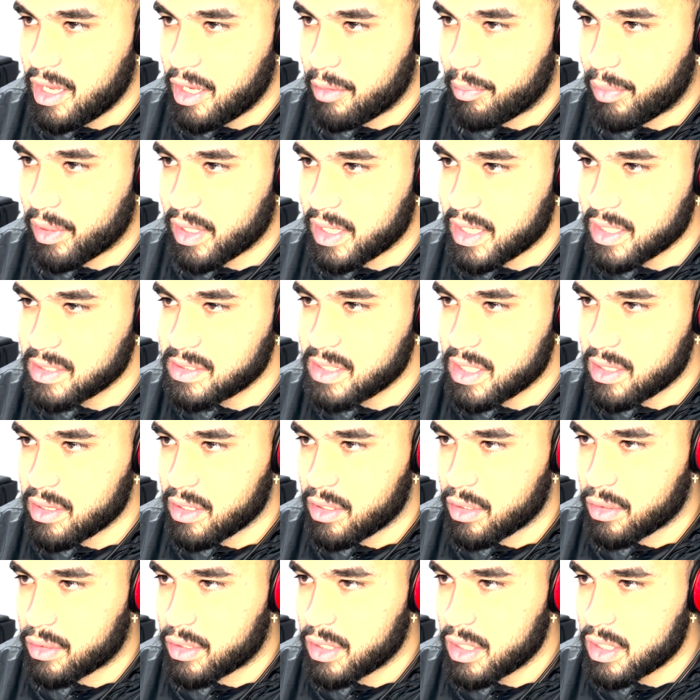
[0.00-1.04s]
But Izzy
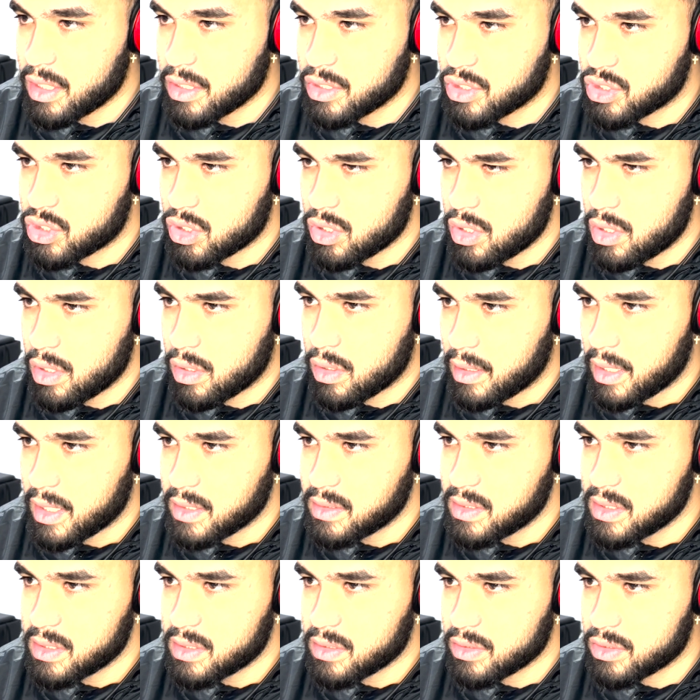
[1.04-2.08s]
though, good control.
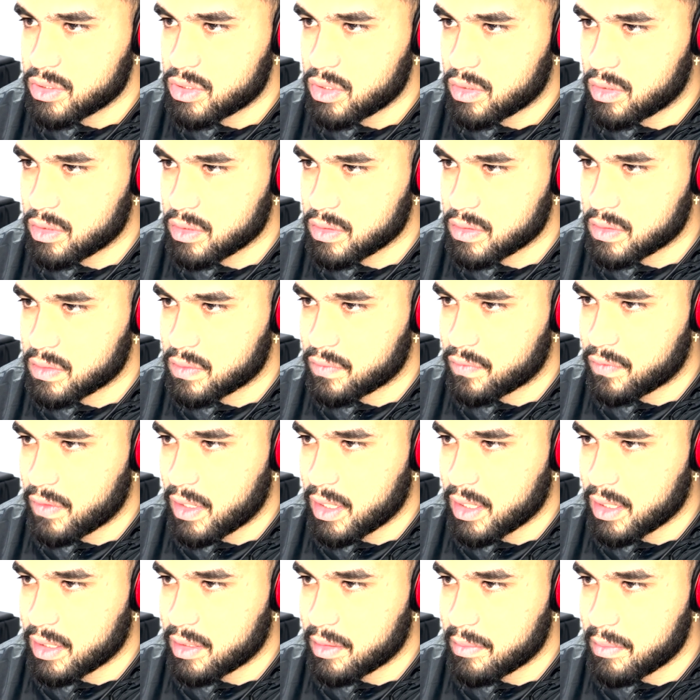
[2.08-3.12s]
Izzy's control is
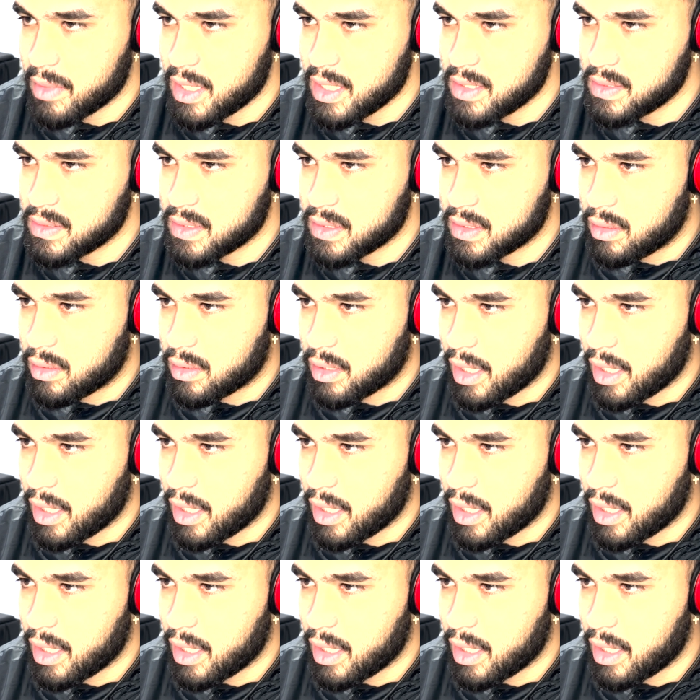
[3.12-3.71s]
fucking amazing.